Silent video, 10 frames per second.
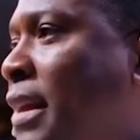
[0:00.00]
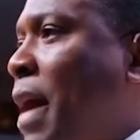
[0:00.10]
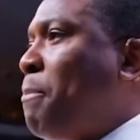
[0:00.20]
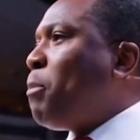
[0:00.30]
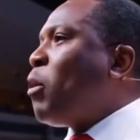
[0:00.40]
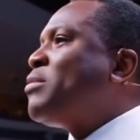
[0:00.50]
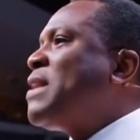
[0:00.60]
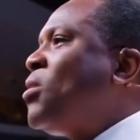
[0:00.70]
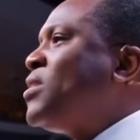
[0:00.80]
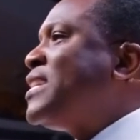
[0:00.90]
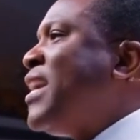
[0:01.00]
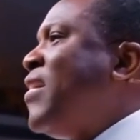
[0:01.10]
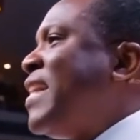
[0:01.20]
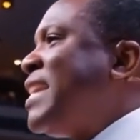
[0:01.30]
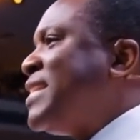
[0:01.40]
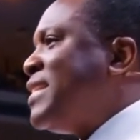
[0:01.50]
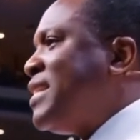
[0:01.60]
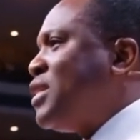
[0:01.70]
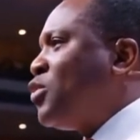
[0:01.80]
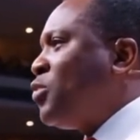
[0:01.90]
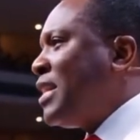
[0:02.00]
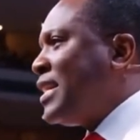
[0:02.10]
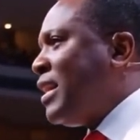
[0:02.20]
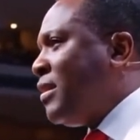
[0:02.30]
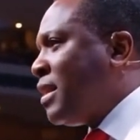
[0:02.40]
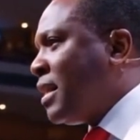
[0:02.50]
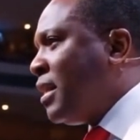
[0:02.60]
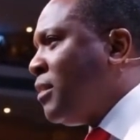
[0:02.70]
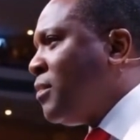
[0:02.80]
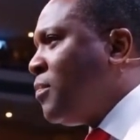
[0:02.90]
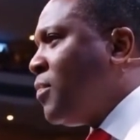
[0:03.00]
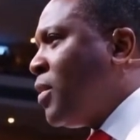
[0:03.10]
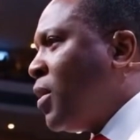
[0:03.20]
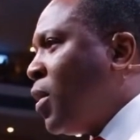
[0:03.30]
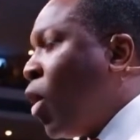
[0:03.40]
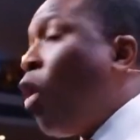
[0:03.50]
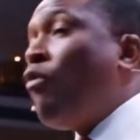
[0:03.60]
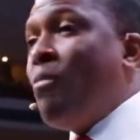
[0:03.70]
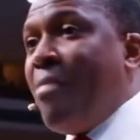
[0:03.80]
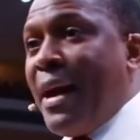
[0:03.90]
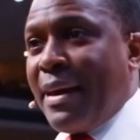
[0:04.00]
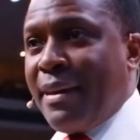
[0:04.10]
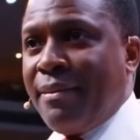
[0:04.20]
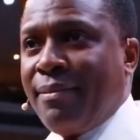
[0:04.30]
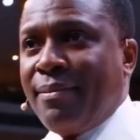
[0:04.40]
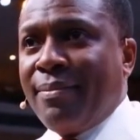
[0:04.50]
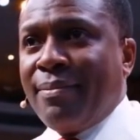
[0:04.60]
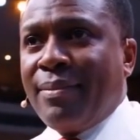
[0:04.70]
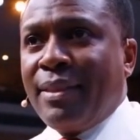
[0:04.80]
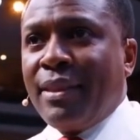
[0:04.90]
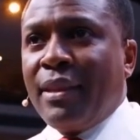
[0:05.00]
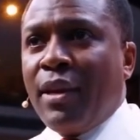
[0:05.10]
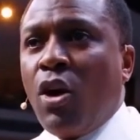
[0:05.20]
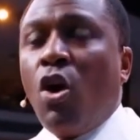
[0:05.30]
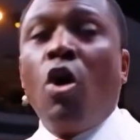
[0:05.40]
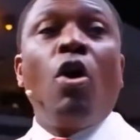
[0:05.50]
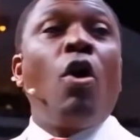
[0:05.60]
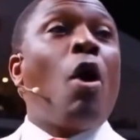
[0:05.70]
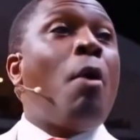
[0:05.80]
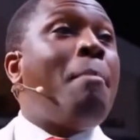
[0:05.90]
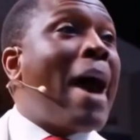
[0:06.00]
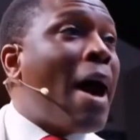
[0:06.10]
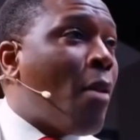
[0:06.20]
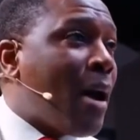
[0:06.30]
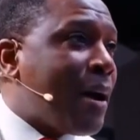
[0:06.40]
There are prompts that will sell their seeds to the generator, all for money. Or, or power.